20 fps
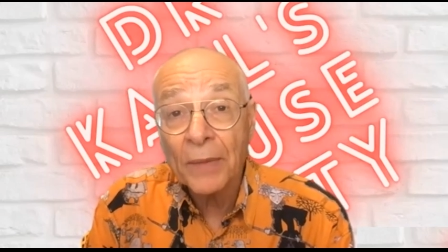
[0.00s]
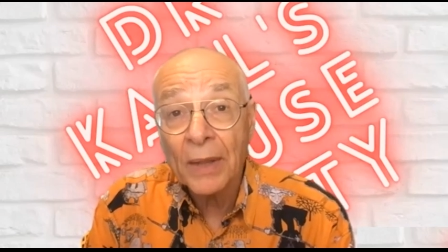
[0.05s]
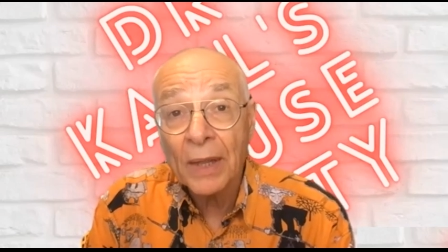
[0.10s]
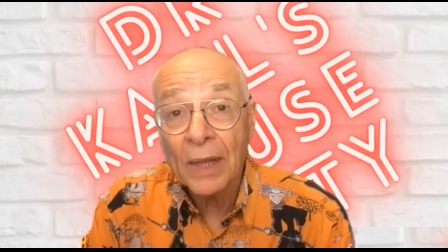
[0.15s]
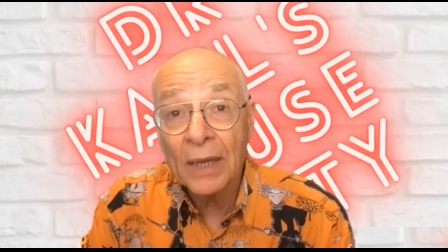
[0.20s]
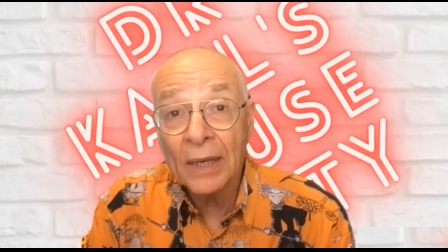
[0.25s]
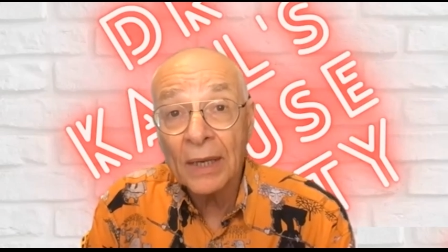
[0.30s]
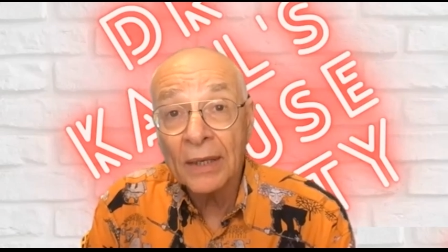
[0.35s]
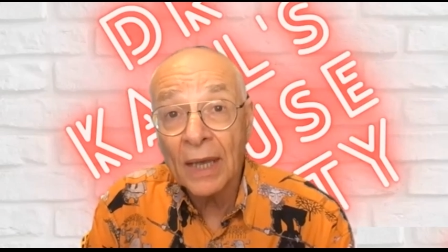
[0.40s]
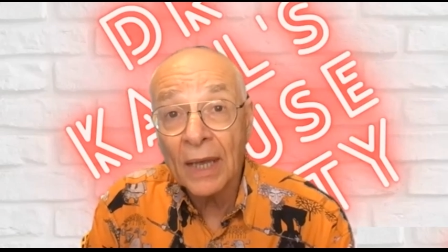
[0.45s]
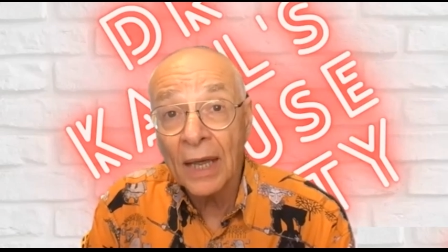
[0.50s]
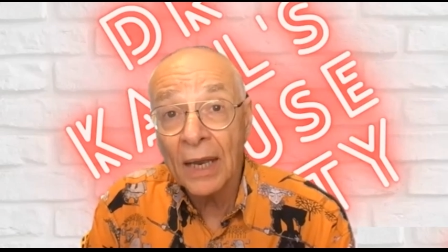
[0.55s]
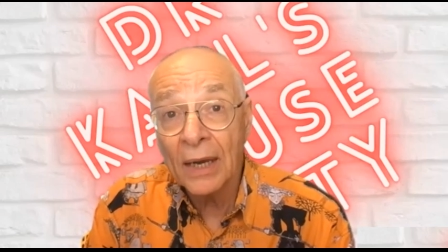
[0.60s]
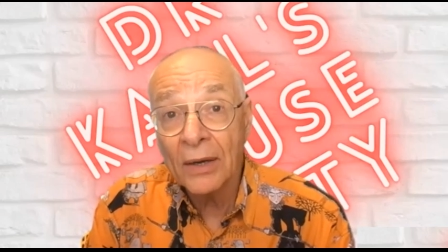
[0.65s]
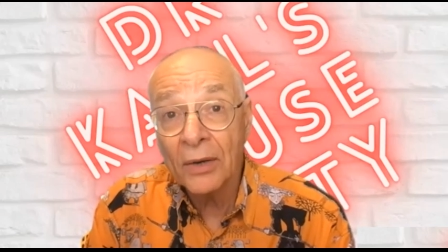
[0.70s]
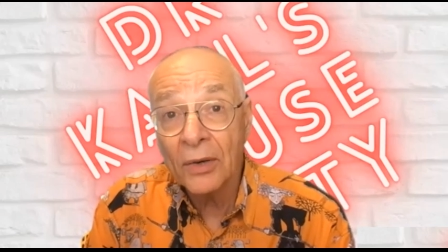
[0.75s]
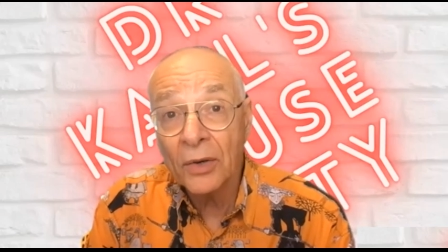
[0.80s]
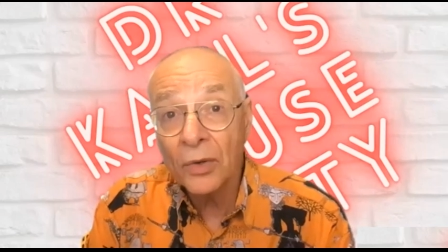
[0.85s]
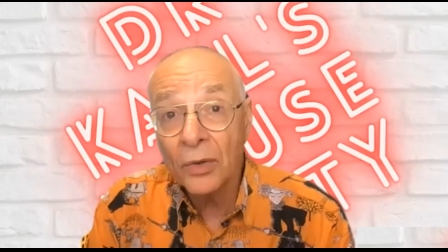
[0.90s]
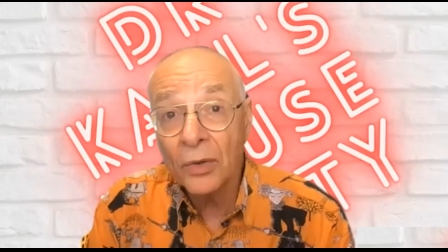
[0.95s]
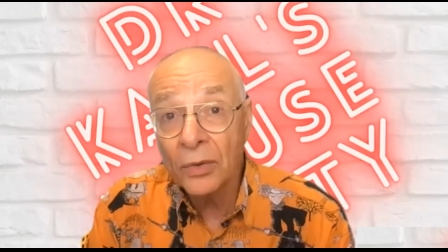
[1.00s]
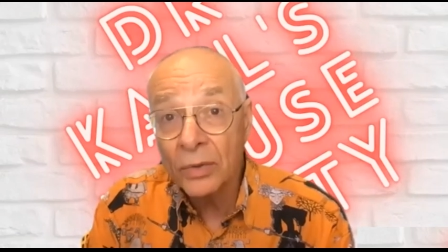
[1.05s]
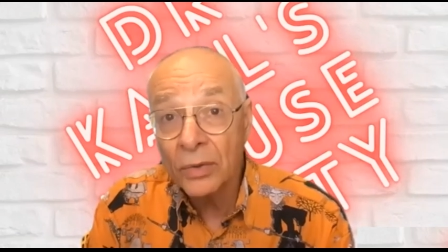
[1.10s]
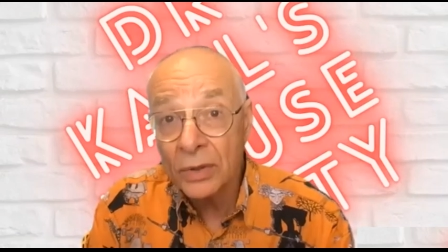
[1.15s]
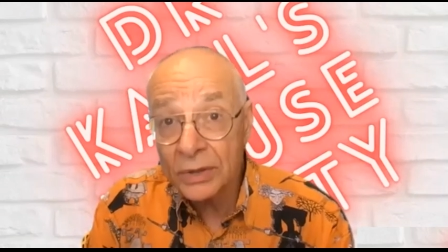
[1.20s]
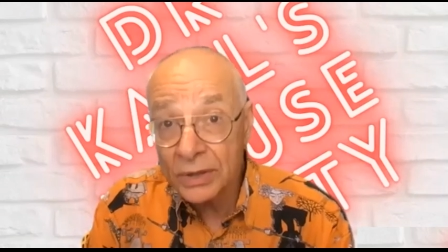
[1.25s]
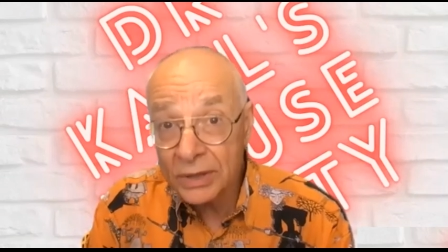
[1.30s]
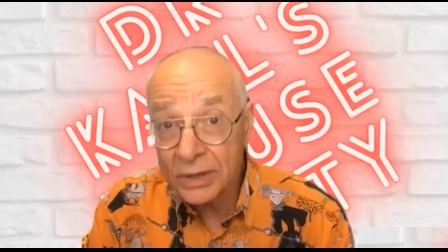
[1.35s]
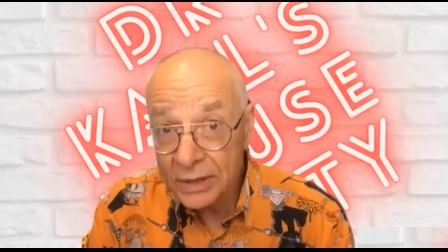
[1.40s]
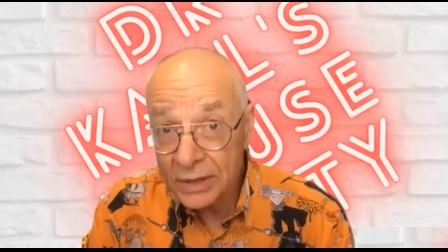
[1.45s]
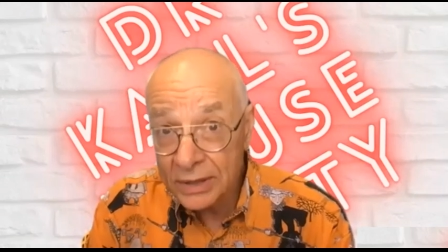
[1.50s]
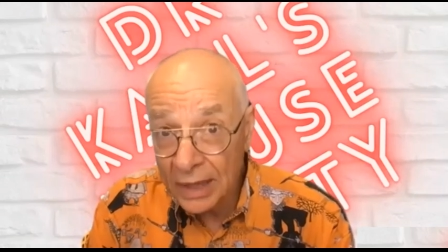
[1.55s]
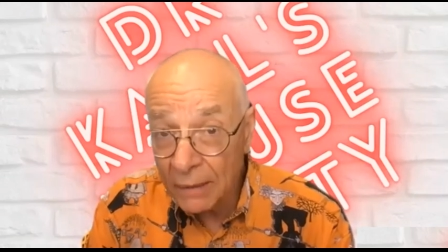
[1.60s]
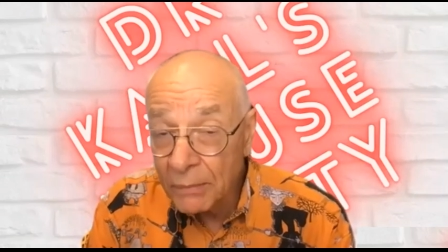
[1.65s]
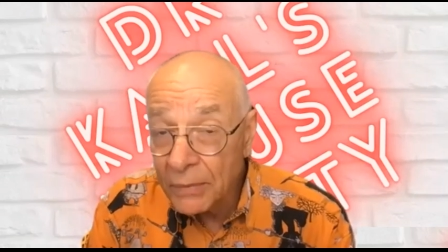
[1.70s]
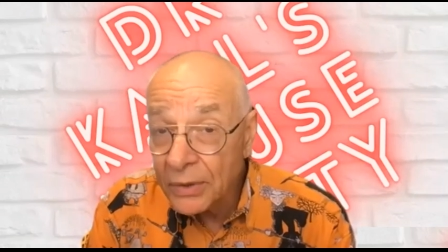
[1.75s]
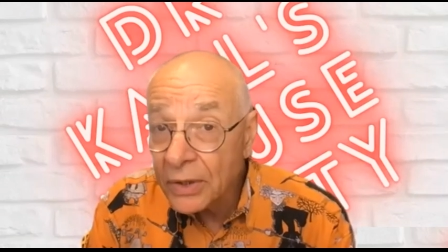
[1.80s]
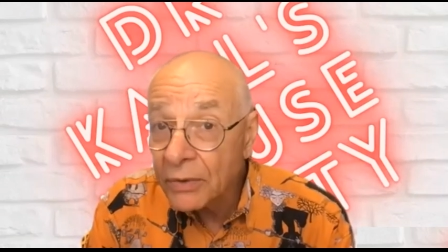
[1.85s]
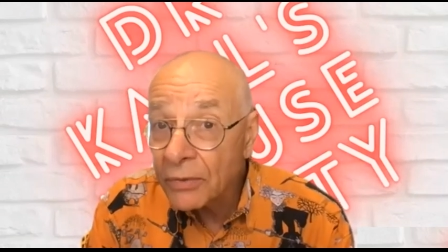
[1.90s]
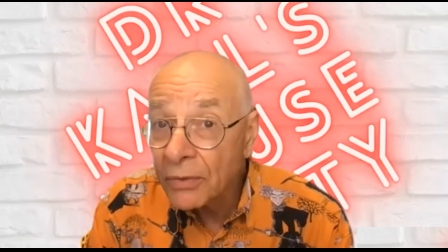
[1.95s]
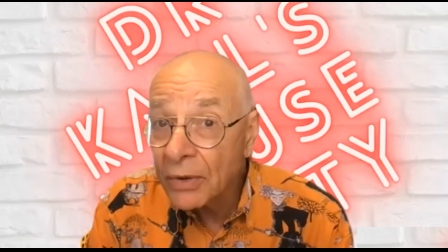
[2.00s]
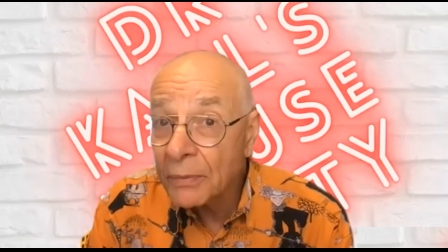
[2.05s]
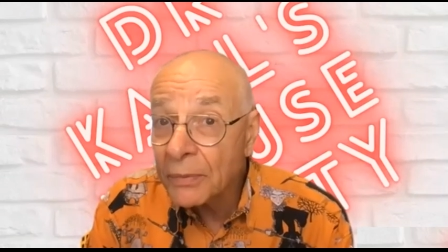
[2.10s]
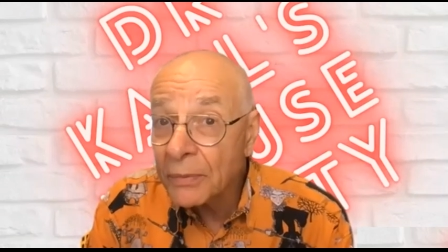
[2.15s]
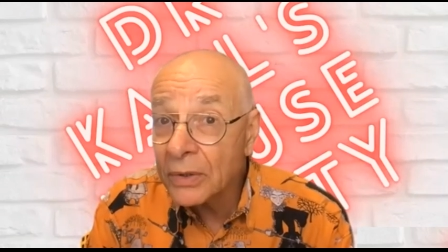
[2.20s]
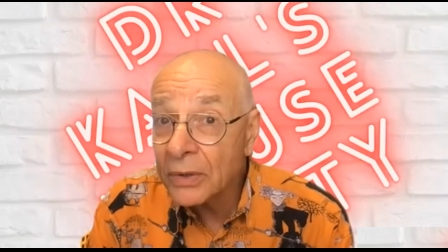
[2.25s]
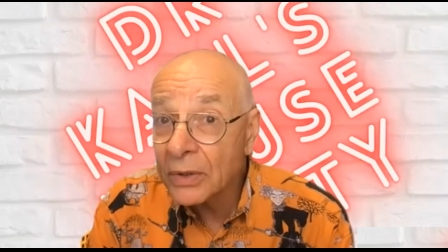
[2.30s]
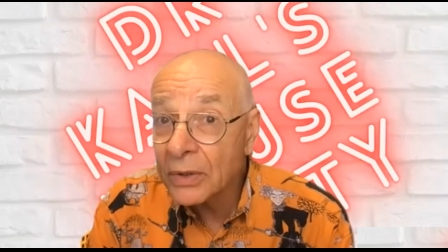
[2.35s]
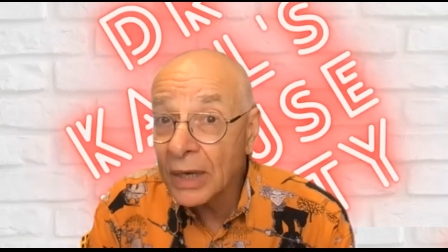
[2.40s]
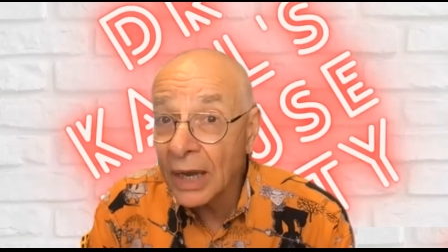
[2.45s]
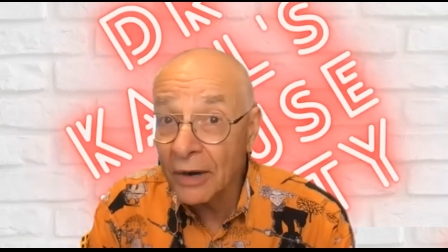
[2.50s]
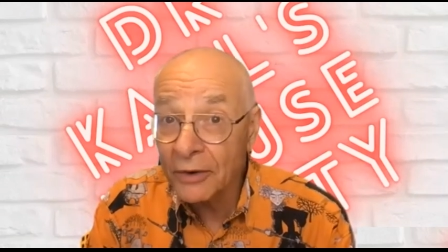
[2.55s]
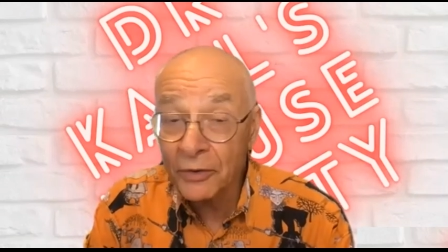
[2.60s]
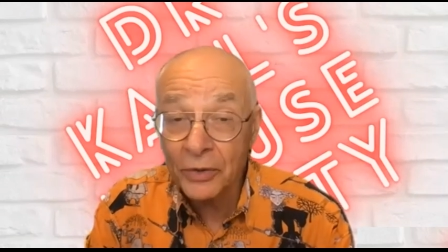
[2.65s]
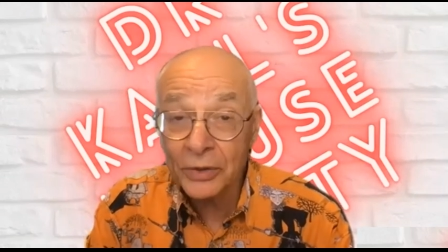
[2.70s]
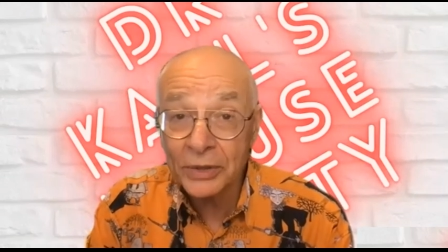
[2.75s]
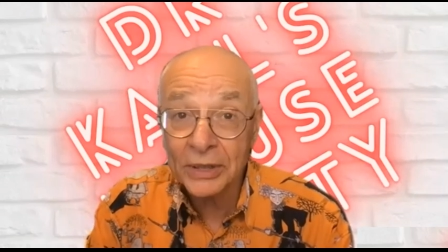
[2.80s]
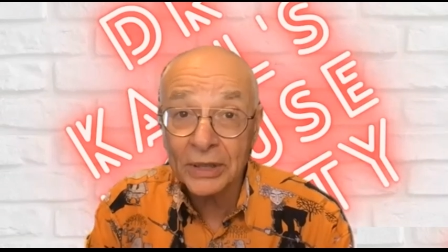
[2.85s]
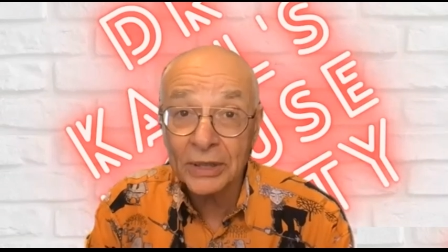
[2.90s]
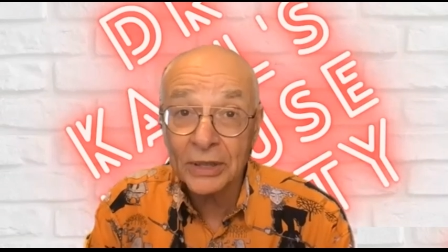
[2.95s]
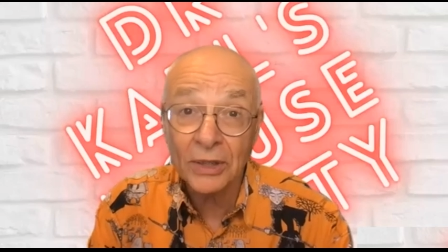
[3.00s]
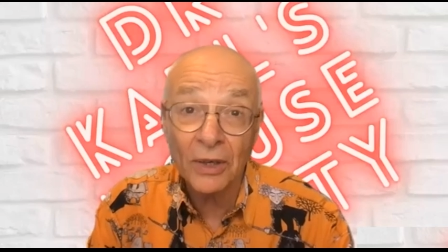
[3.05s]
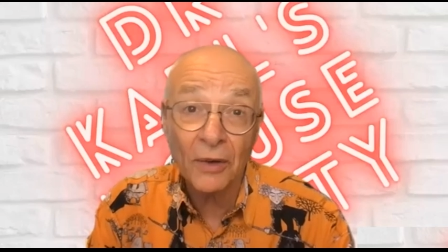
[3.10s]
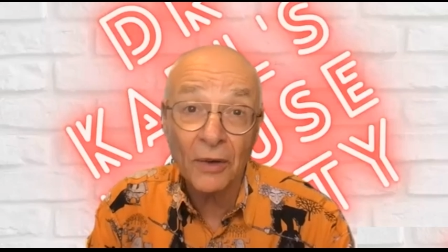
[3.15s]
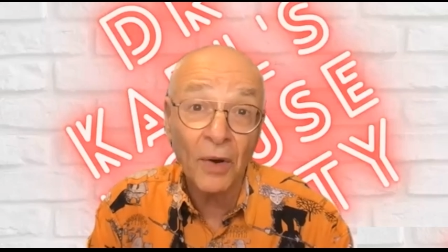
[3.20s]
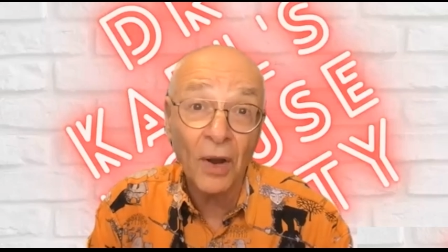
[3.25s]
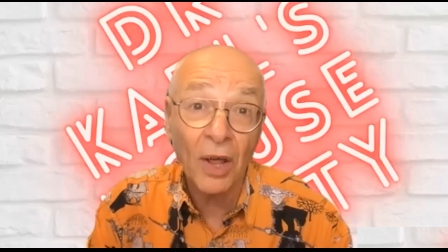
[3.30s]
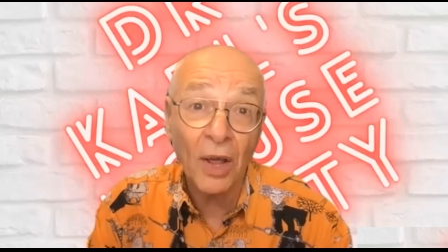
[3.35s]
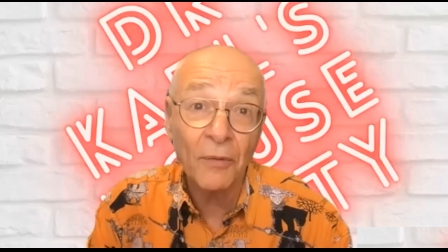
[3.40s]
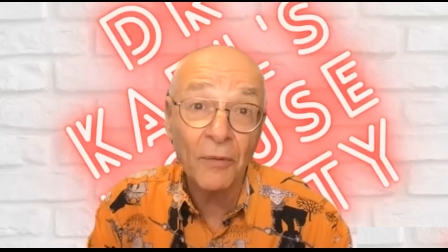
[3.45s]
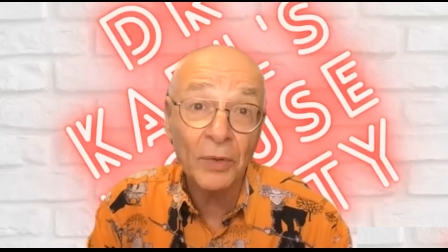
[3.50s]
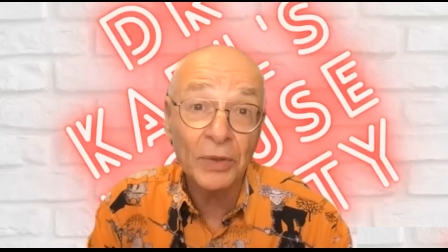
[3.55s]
it can do some of the characteristics of life,